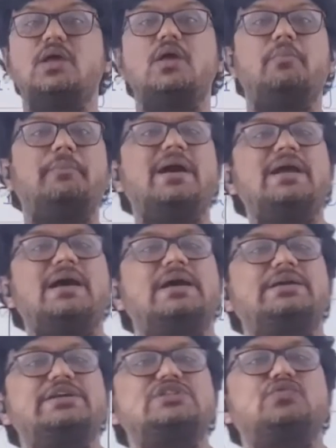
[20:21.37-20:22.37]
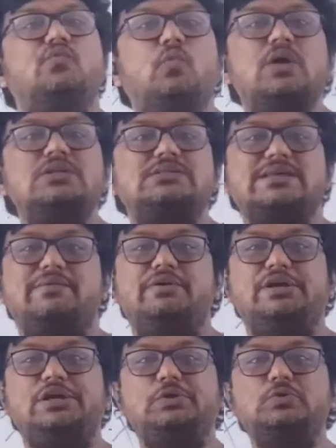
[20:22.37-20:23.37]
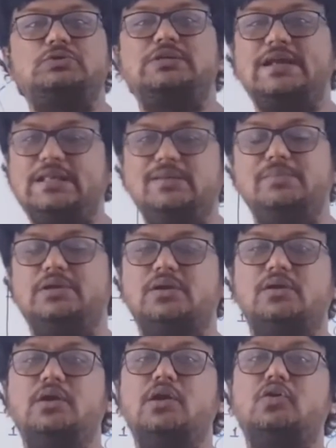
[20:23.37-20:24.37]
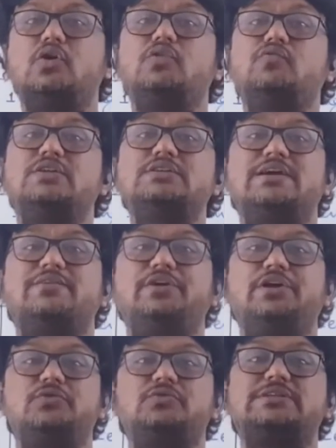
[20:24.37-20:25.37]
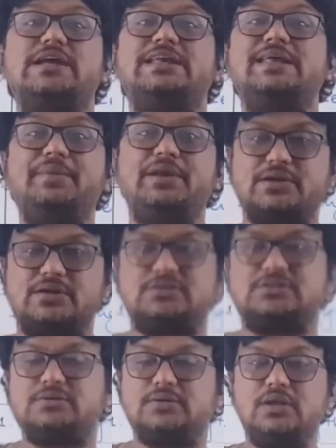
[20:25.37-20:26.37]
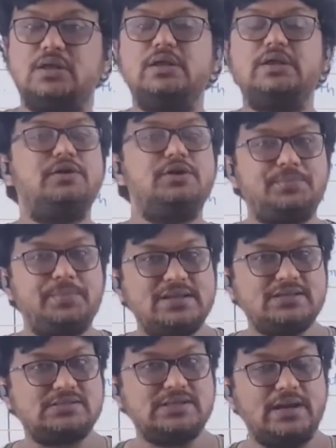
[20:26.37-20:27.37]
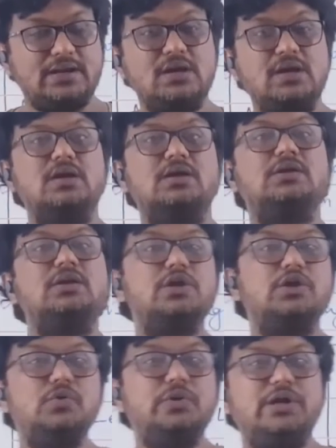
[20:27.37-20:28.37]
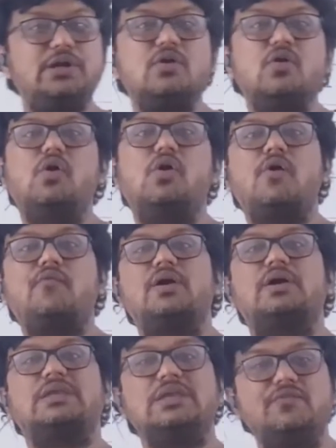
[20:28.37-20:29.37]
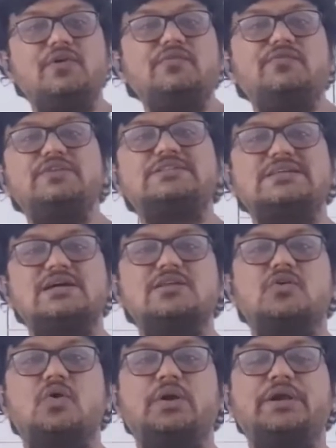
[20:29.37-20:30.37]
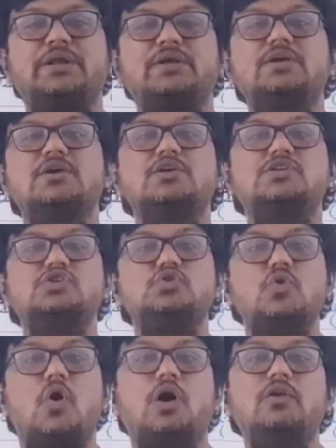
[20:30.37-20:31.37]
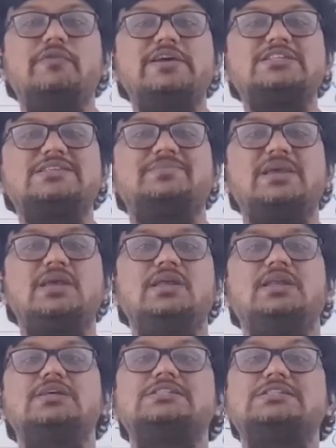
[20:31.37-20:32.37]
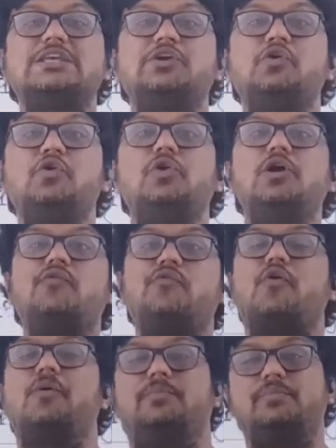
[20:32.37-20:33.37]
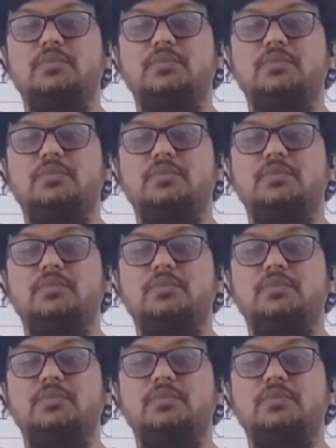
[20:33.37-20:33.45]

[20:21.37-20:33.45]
My height is 172 centimeter, not 172 centimeters. It means that the unit of a given physical quantity should always be in a singular form.